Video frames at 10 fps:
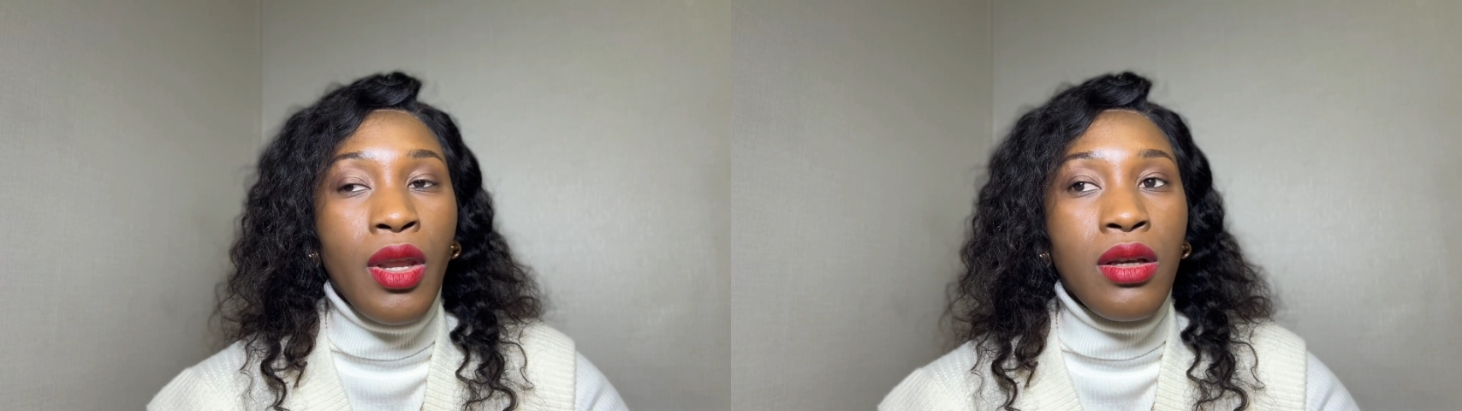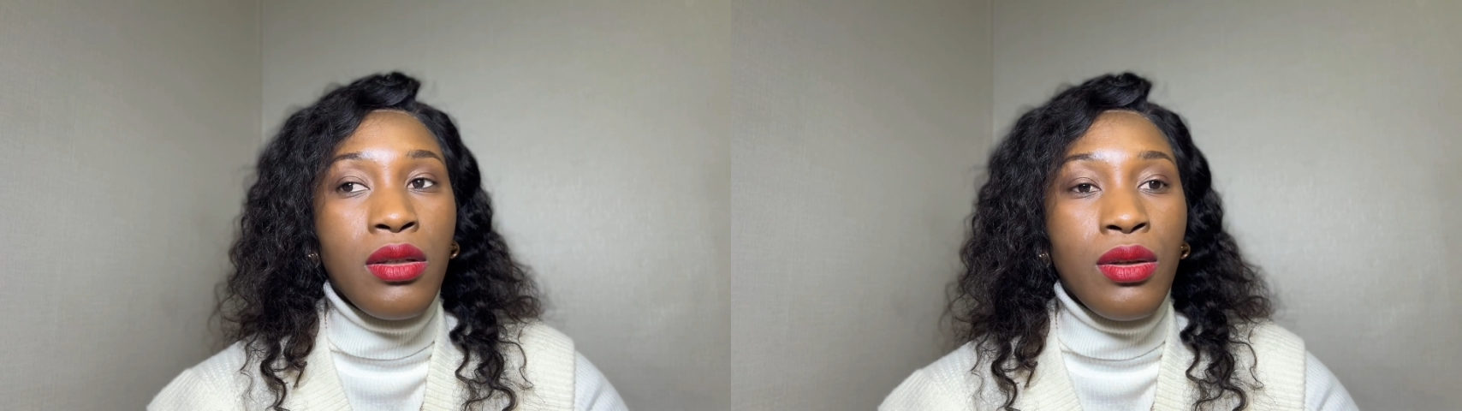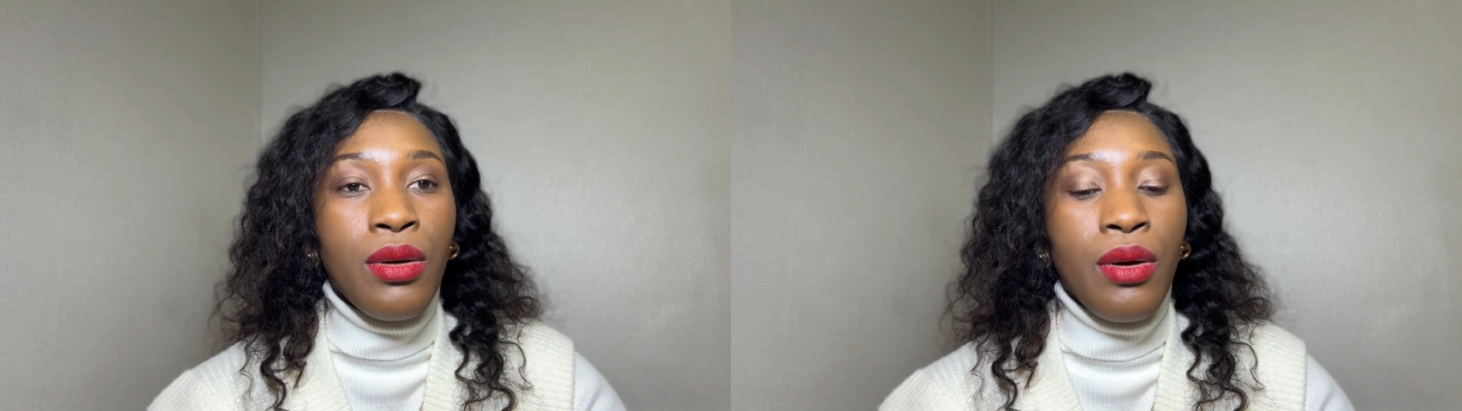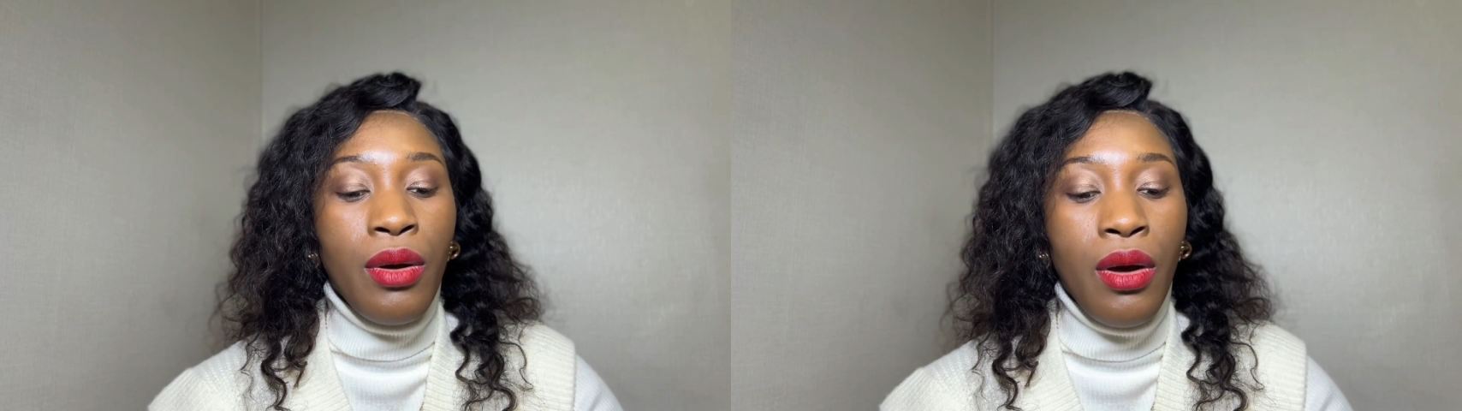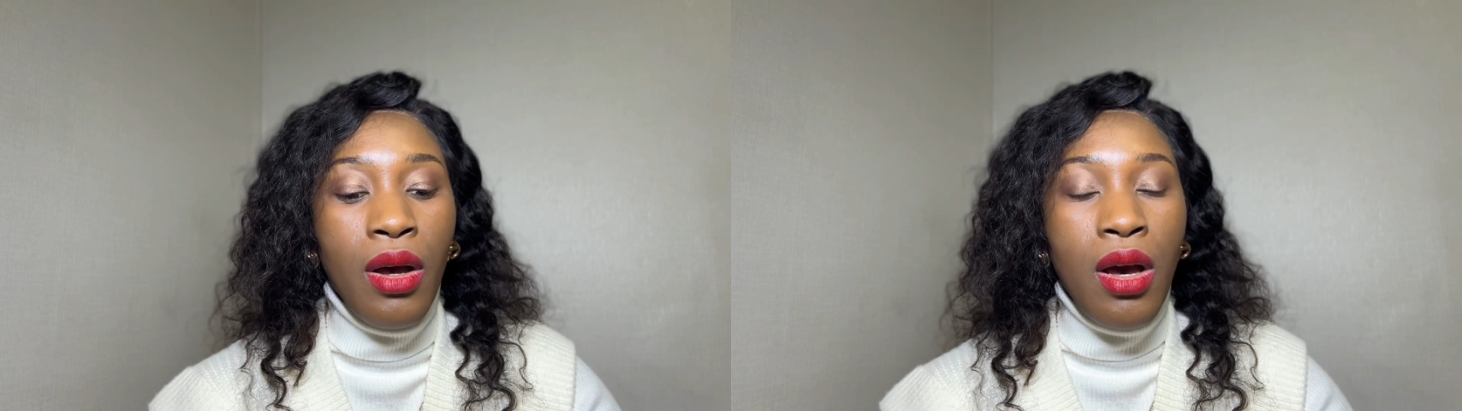
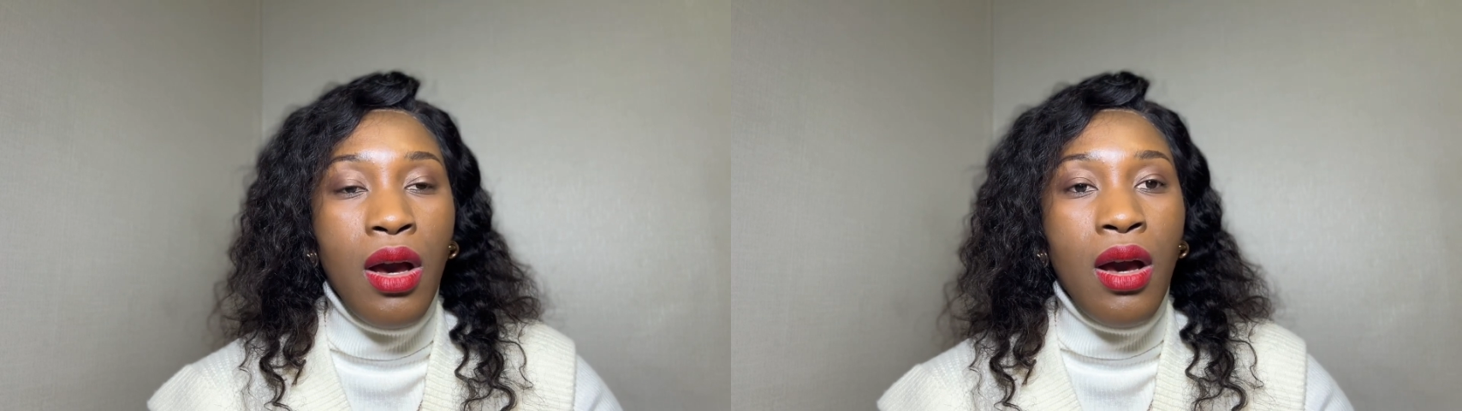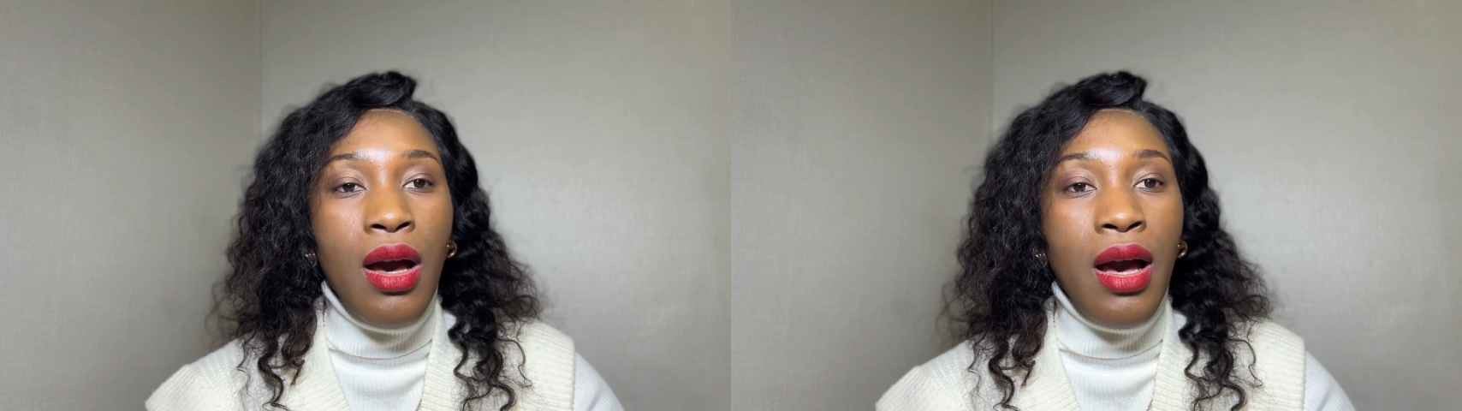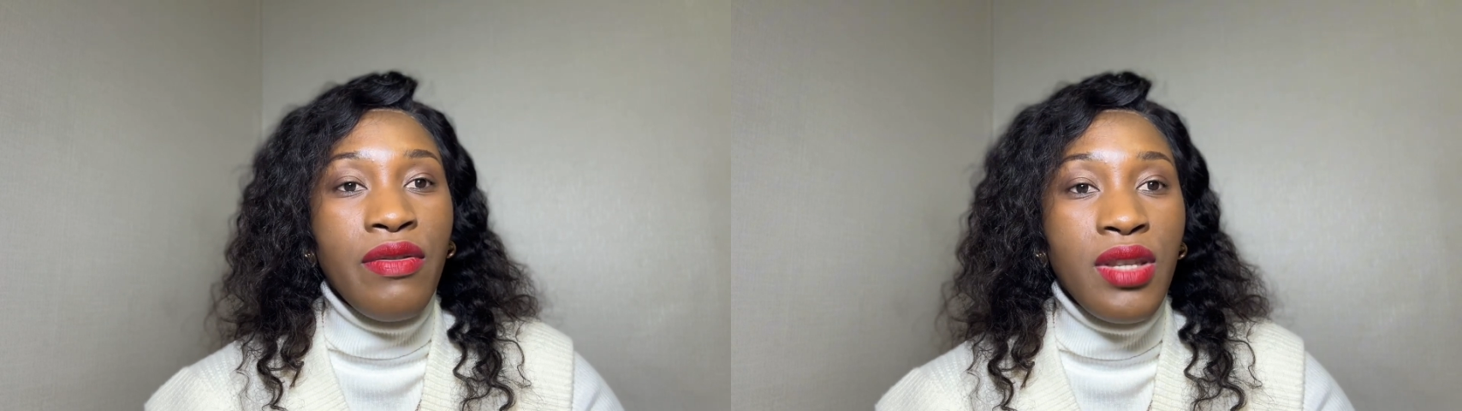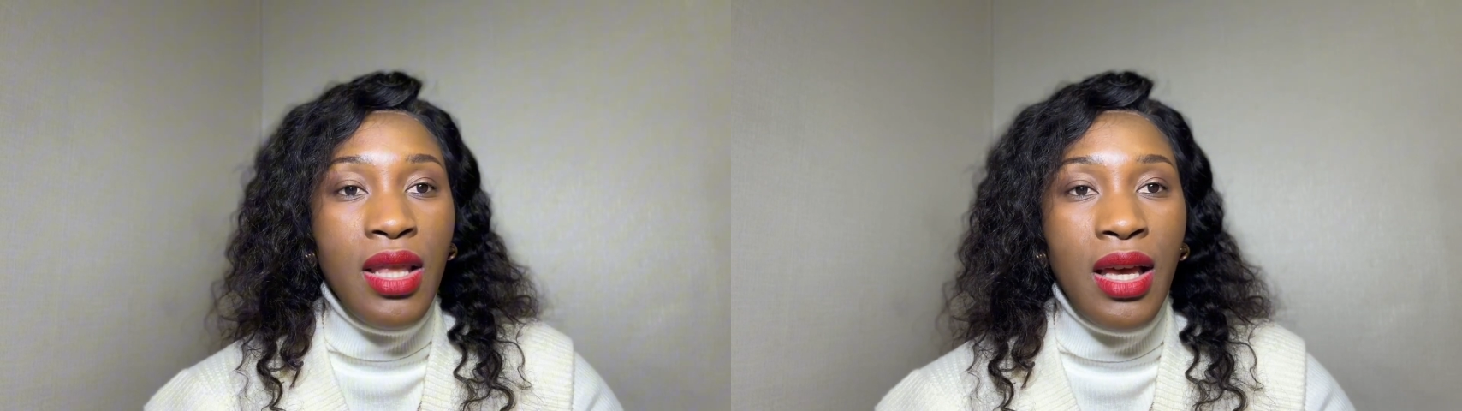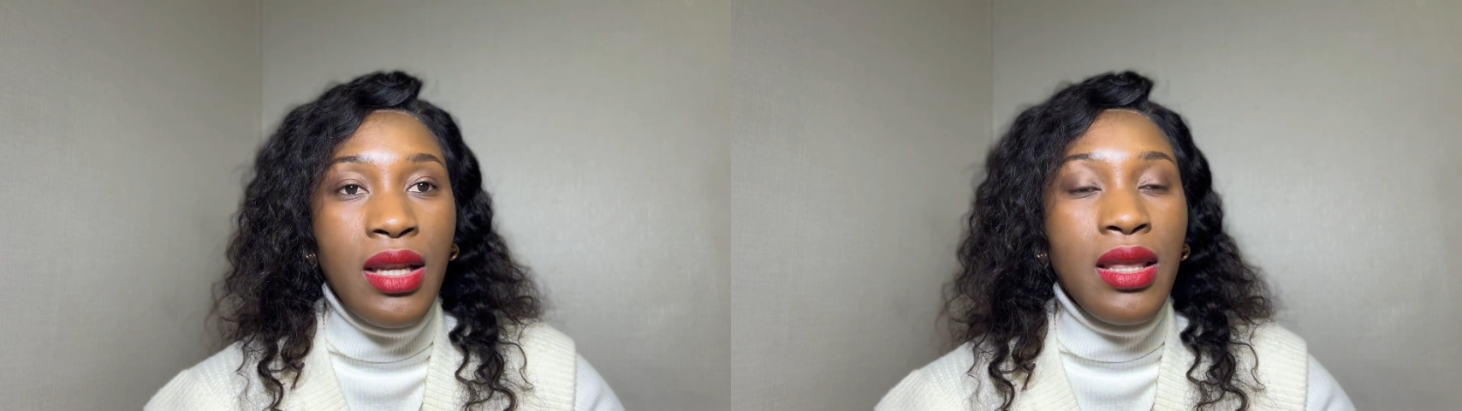So after
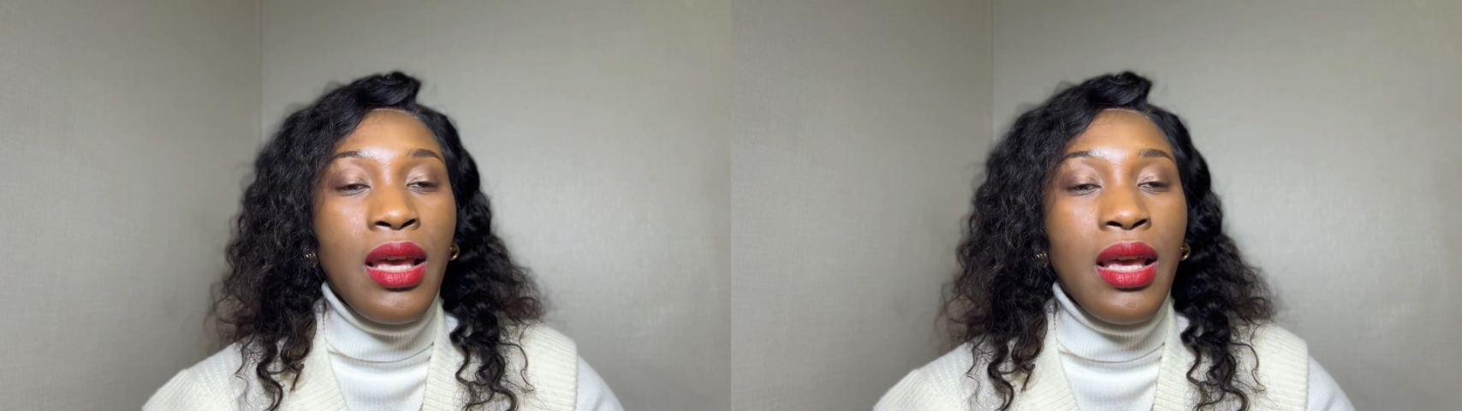that,